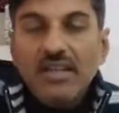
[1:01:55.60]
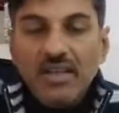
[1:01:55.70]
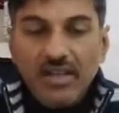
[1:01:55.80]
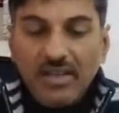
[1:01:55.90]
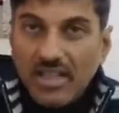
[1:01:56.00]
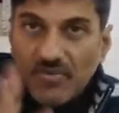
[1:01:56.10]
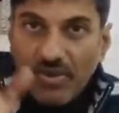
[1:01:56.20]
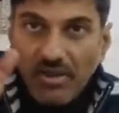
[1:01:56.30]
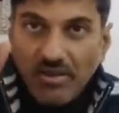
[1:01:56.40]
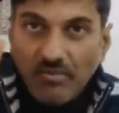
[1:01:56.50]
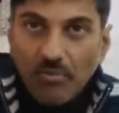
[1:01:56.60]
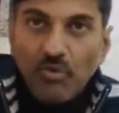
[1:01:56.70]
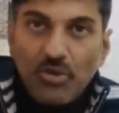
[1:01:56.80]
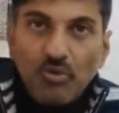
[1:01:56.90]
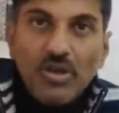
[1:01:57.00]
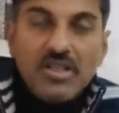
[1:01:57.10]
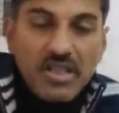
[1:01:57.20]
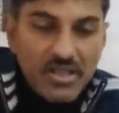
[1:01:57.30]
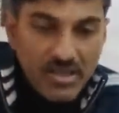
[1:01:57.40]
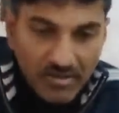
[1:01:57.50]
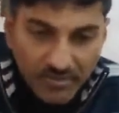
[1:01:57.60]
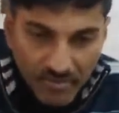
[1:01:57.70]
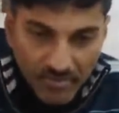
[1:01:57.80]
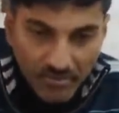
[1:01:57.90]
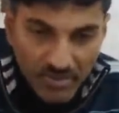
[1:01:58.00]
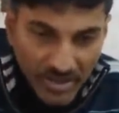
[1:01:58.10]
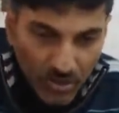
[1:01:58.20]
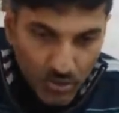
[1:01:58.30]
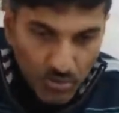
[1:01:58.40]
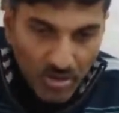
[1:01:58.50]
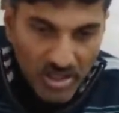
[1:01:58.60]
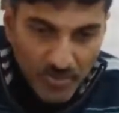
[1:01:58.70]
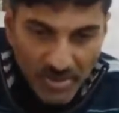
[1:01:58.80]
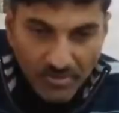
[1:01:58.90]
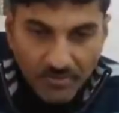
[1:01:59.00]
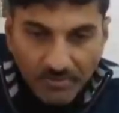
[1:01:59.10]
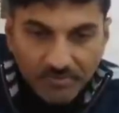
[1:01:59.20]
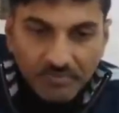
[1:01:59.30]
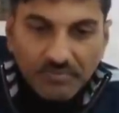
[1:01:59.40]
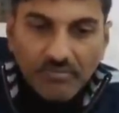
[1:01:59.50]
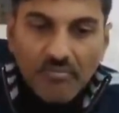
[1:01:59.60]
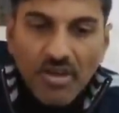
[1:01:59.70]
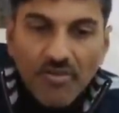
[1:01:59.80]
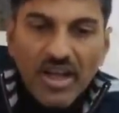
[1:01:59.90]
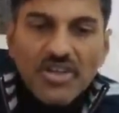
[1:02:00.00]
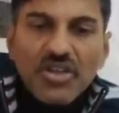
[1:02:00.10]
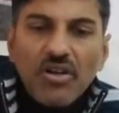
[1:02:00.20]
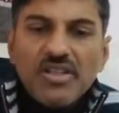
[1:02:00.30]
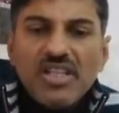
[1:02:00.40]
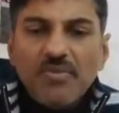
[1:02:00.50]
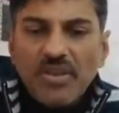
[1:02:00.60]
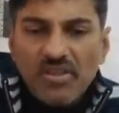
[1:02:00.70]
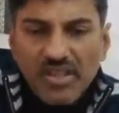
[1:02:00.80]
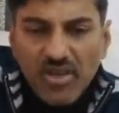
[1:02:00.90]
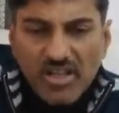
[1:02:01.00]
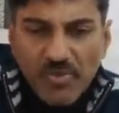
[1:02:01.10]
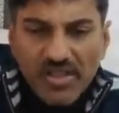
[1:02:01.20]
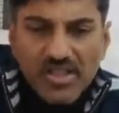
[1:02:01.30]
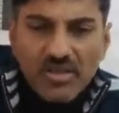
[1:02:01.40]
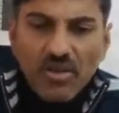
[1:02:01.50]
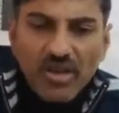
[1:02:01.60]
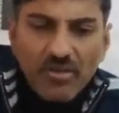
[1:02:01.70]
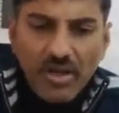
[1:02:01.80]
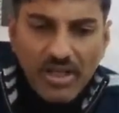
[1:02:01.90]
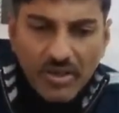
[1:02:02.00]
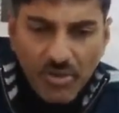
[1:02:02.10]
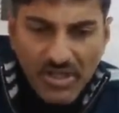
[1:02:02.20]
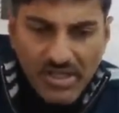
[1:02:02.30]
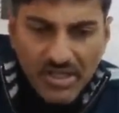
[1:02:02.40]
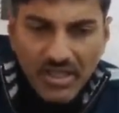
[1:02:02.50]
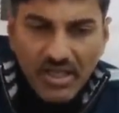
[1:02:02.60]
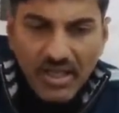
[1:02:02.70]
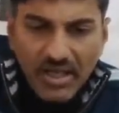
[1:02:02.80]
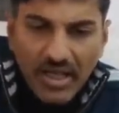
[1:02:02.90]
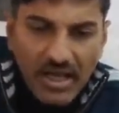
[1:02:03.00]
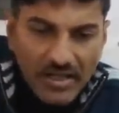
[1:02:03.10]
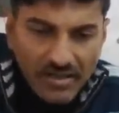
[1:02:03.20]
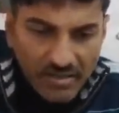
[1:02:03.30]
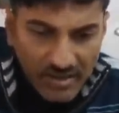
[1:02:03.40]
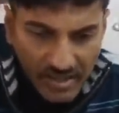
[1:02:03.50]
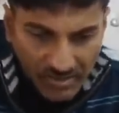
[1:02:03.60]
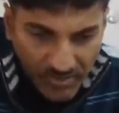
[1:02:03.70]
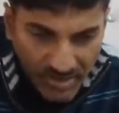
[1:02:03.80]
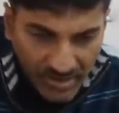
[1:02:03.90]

this will move towards it, take you to a hospital. Financial losses, because your expenses gonna increase and health will